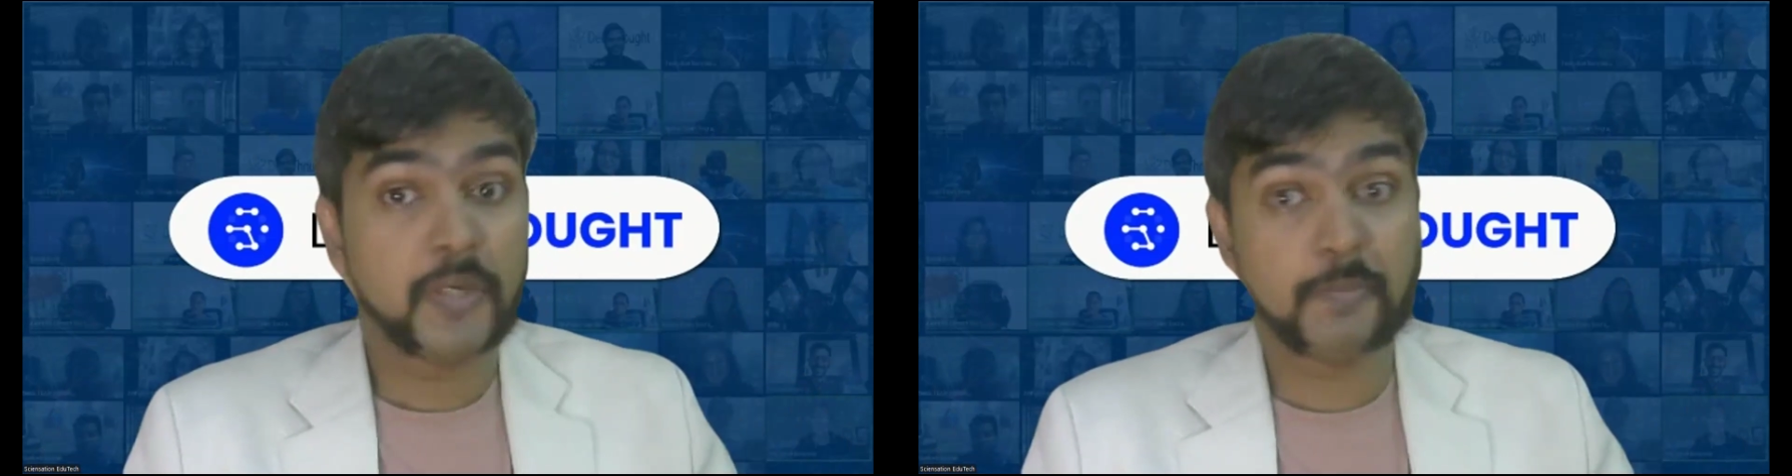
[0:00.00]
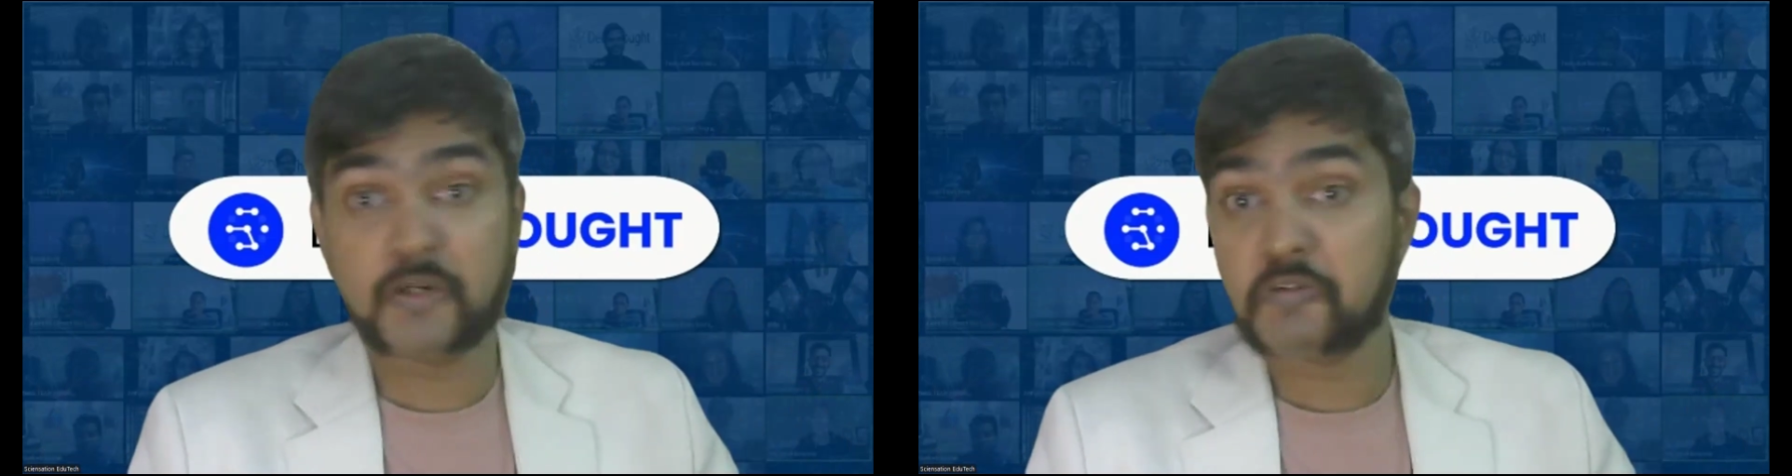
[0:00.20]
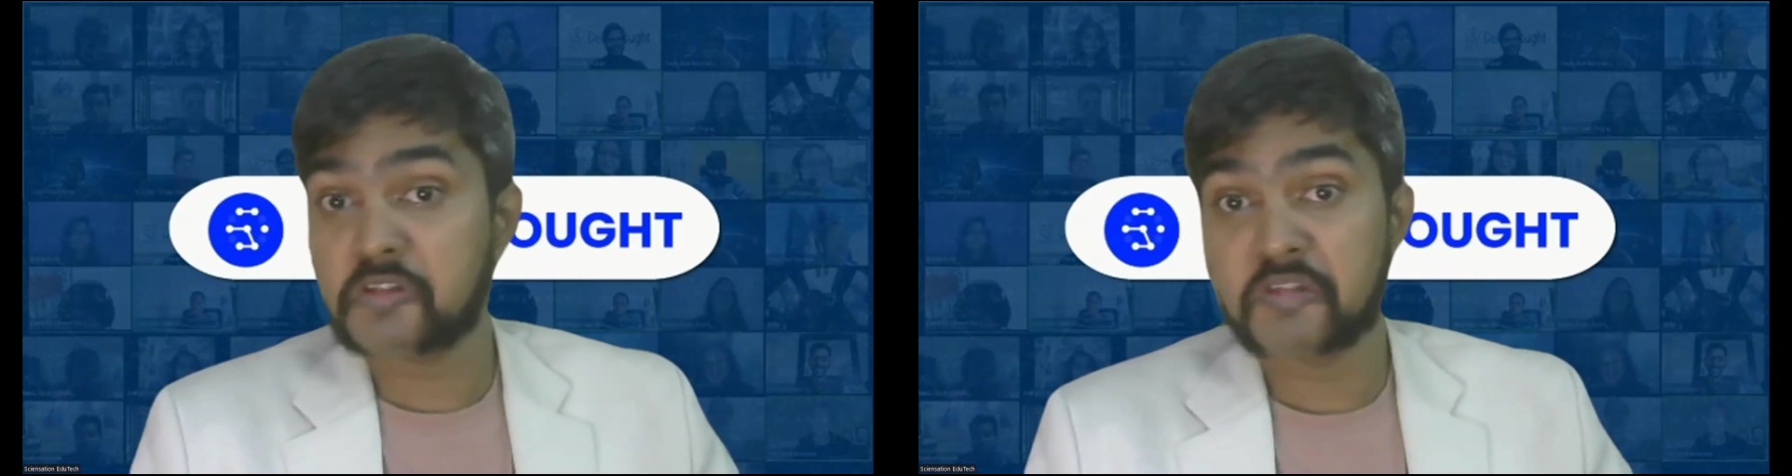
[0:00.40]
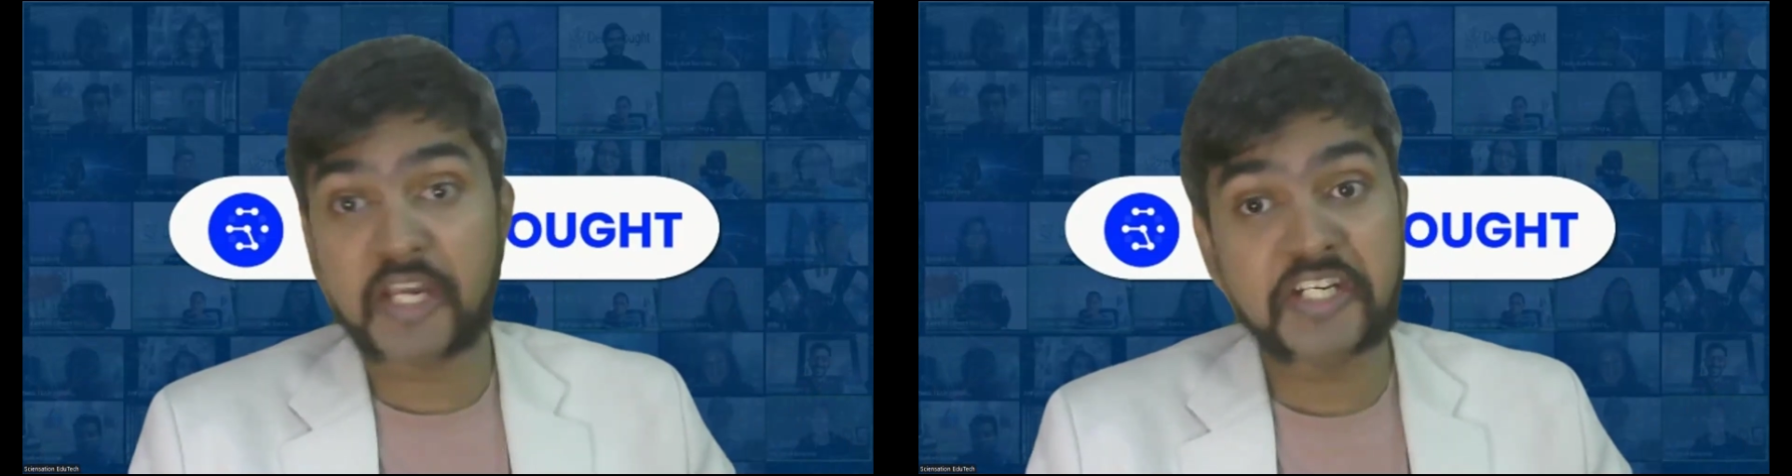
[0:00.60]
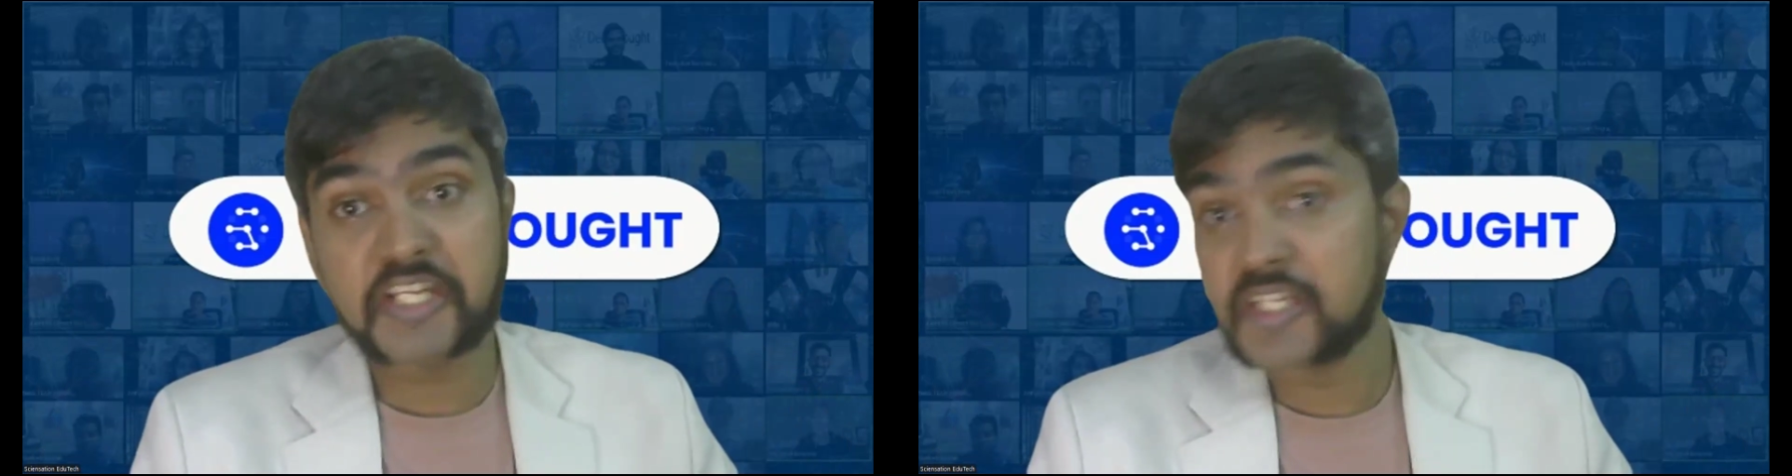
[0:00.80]
people with
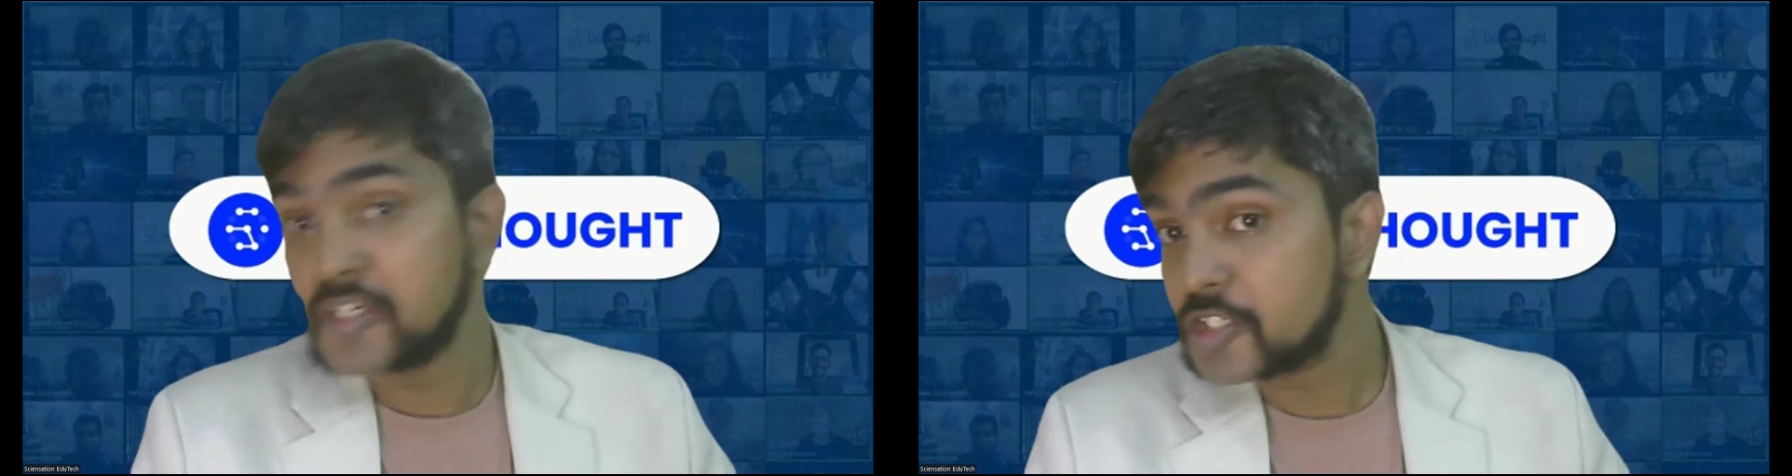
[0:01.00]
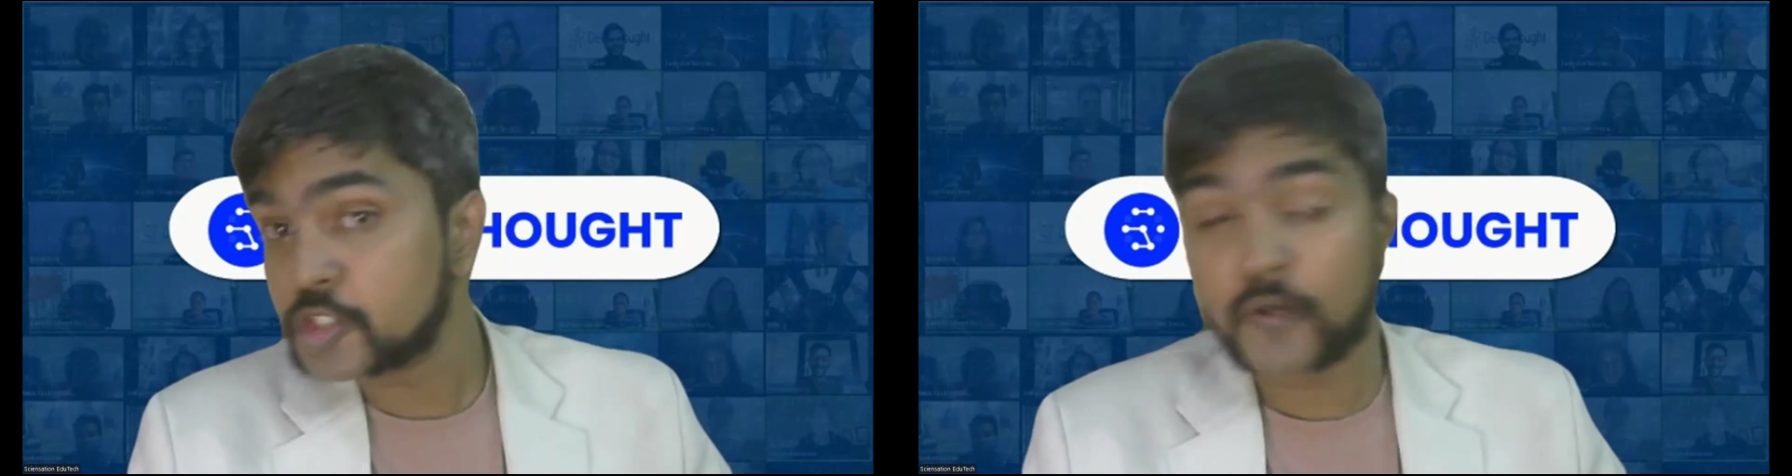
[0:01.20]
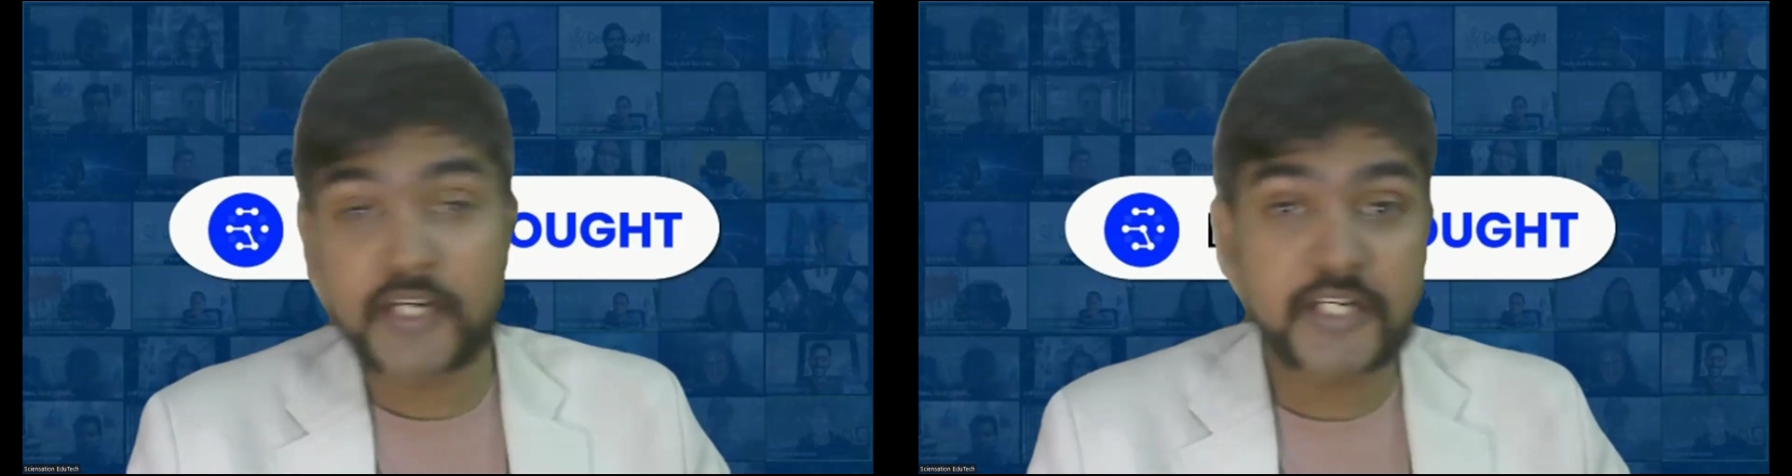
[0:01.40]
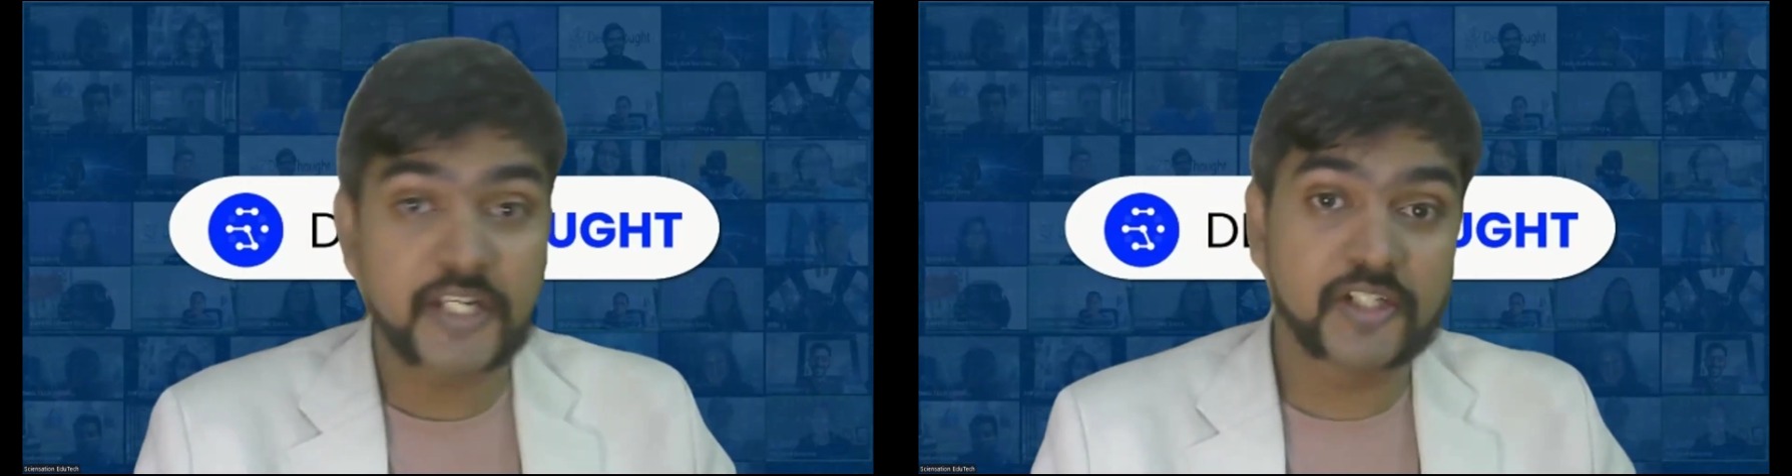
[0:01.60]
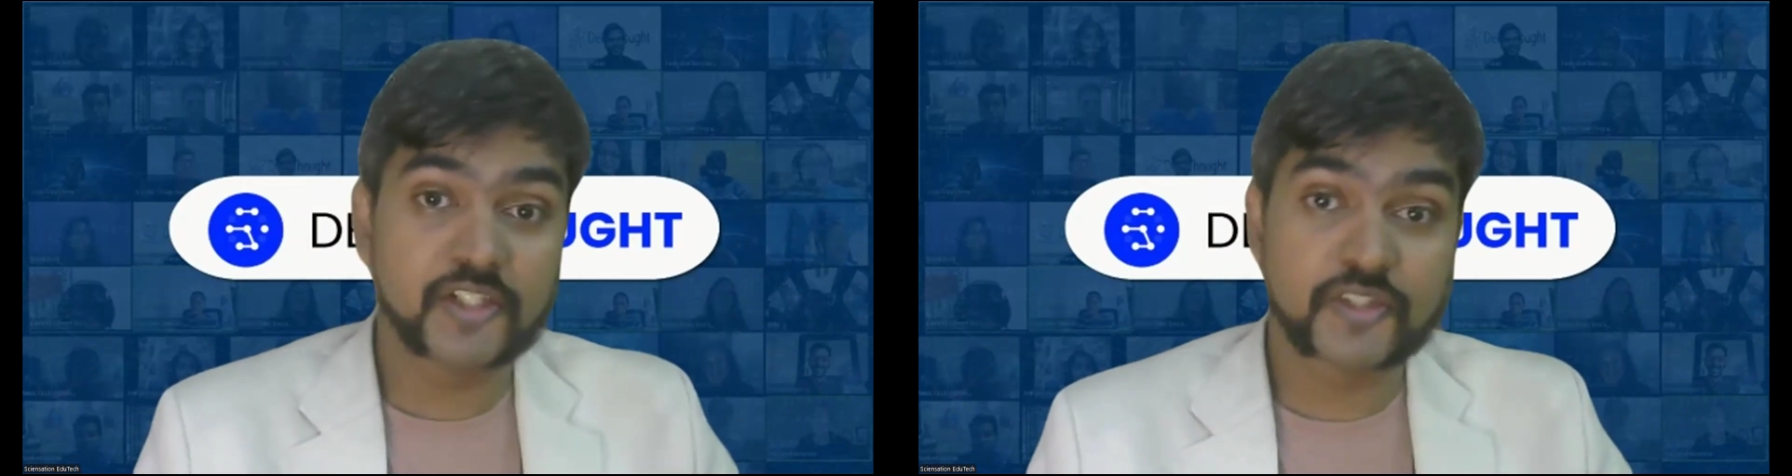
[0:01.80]
19 years, 20
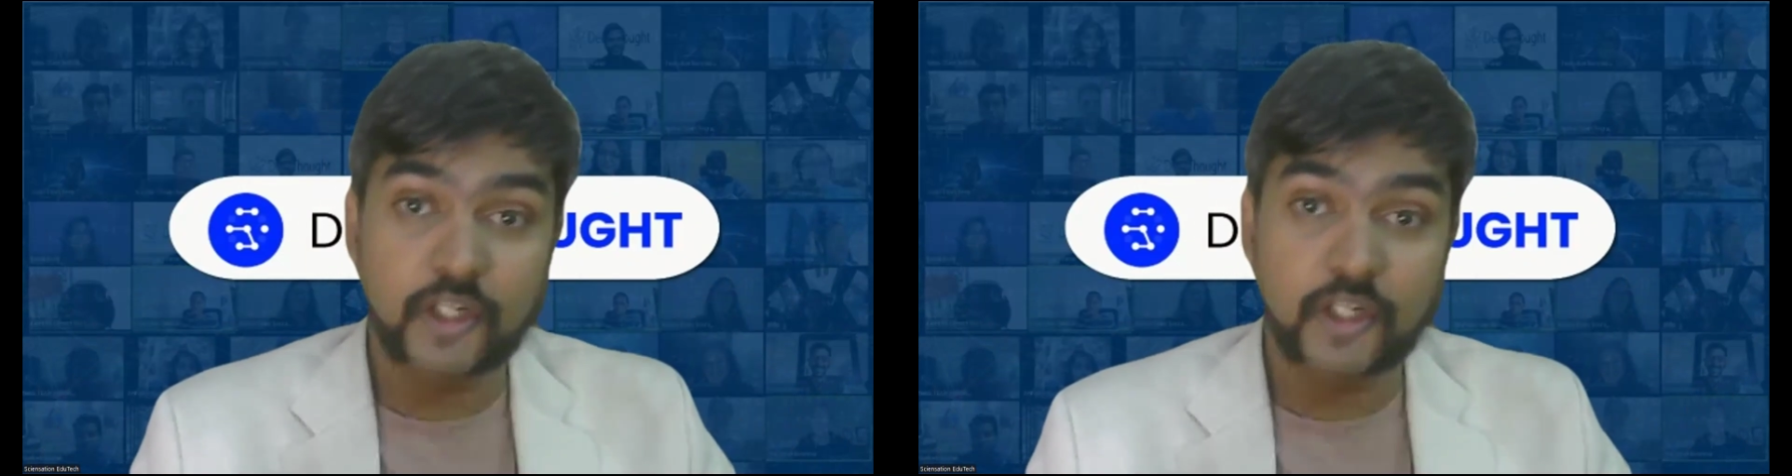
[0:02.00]
years,